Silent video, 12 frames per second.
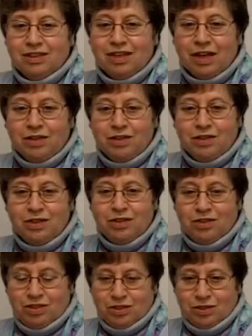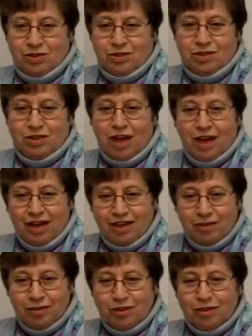
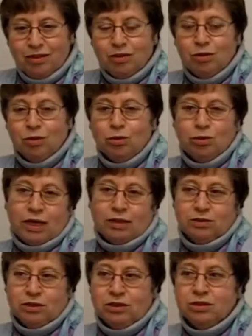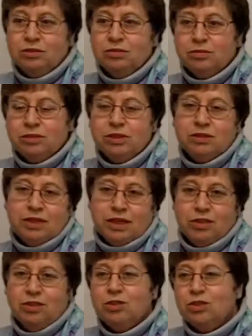1969, or actually since
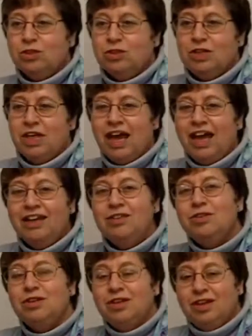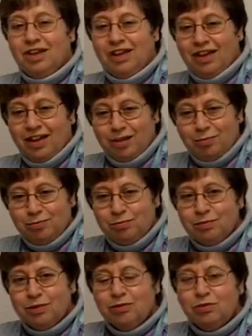1968 um,
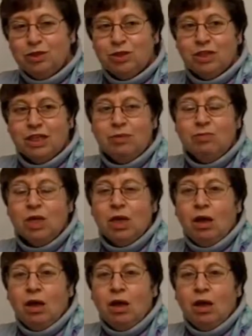officially.